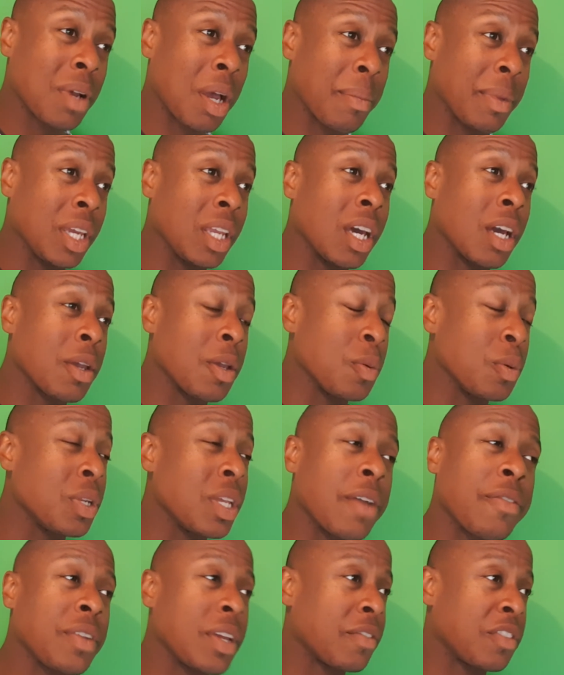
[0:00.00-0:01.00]
I mean, it would
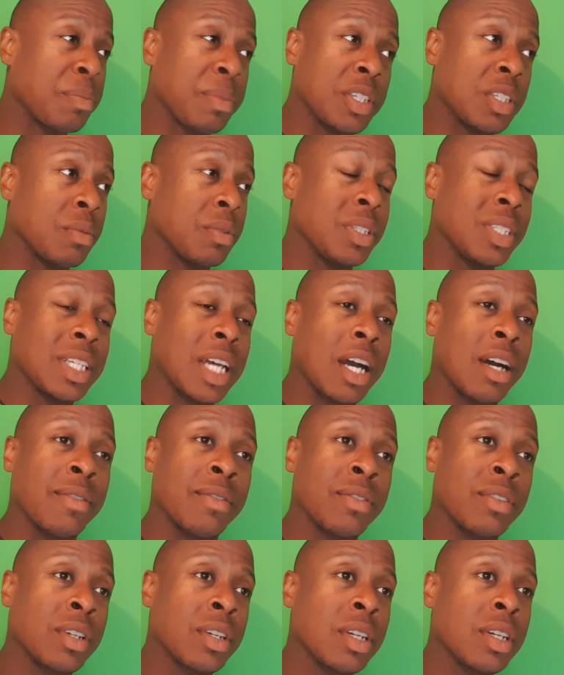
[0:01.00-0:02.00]
definitely have to be someone who's out
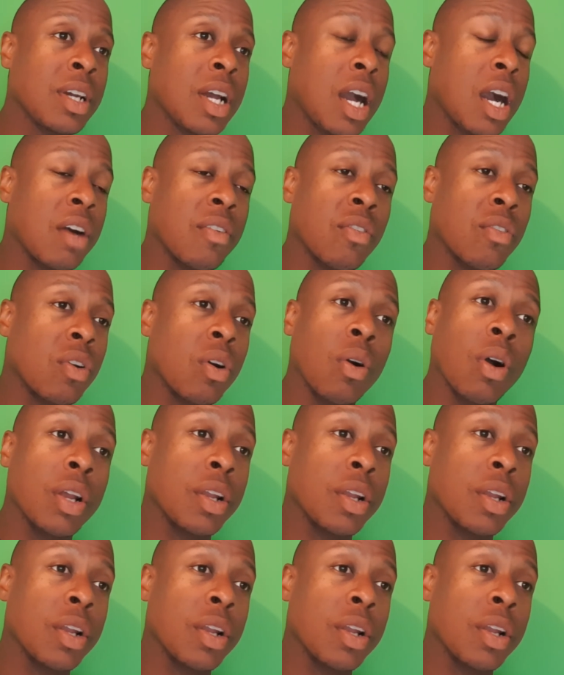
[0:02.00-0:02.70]
of a role.